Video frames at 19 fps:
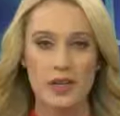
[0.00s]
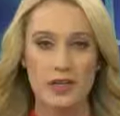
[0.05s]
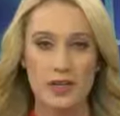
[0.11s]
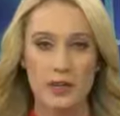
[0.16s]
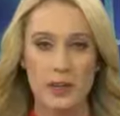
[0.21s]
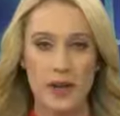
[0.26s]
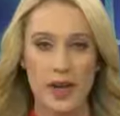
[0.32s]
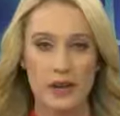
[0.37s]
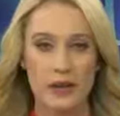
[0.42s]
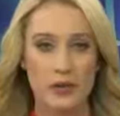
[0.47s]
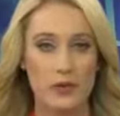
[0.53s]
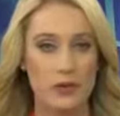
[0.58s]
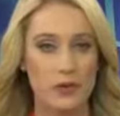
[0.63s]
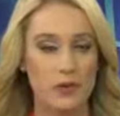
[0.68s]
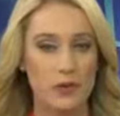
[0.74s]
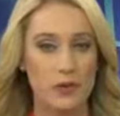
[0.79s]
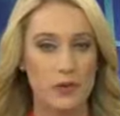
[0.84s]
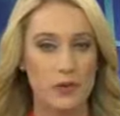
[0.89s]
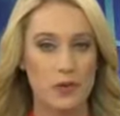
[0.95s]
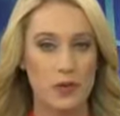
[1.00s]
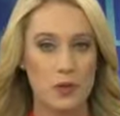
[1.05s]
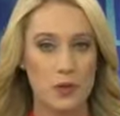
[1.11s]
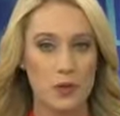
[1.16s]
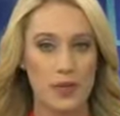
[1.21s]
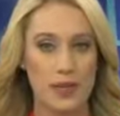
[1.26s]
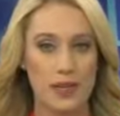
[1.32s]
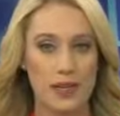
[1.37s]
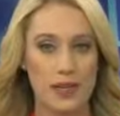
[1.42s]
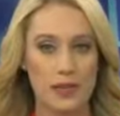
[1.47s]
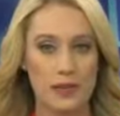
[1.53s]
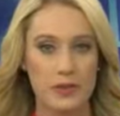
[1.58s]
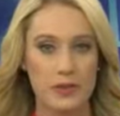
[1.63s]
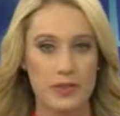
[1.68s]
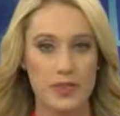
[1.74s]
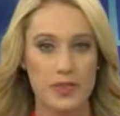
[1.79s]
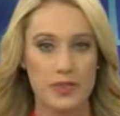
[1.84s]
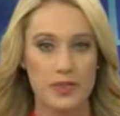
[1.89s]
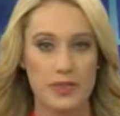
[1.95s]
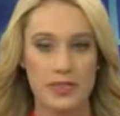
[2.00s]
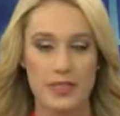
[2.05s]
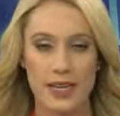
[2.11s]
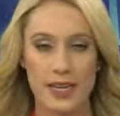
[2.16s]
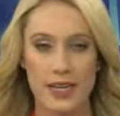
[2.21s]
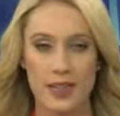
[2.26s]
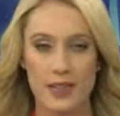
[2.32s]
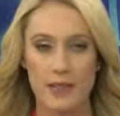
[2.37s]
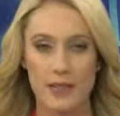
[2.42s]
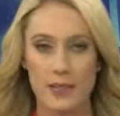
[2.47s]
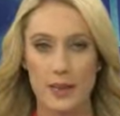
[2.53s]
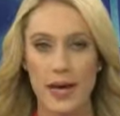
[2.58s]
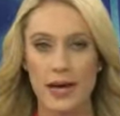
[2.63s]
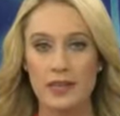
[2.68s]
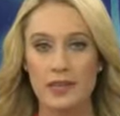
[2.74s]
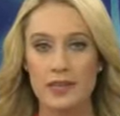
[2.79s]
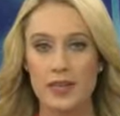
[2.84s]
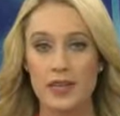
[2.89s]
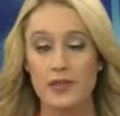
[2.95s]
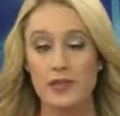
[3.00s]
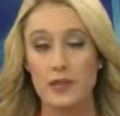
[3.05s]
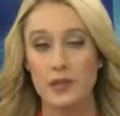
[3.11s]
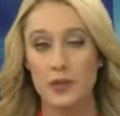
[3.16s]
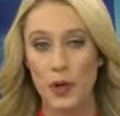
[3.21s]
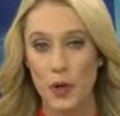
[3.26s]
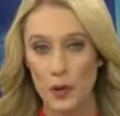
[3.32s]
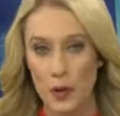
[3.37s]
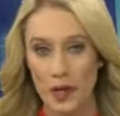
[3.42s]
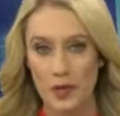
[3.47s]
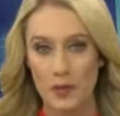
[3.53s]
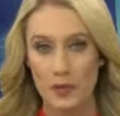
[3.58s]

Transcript: Bloomington man who's the first to plead guilty in the death of a Penn State fraternity